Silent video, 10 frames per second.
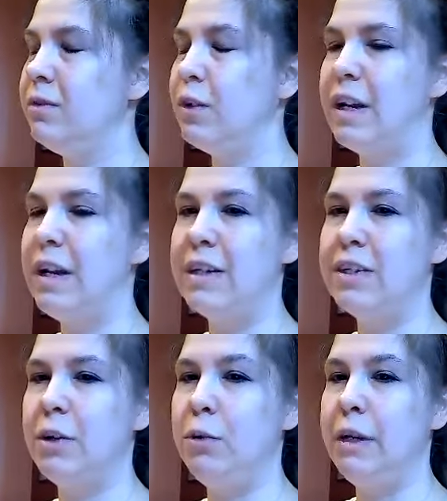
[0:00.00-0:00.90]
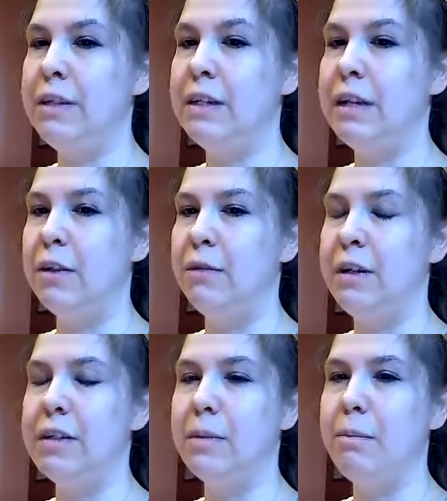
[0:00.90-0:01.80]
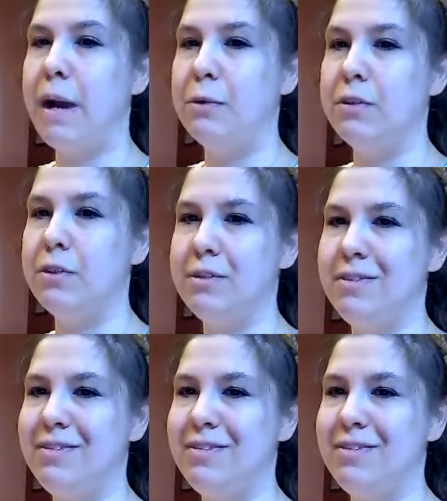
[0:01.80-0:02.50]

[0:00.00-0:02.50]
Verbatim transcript: For Ganesha, who is an elephant, it's a mouse.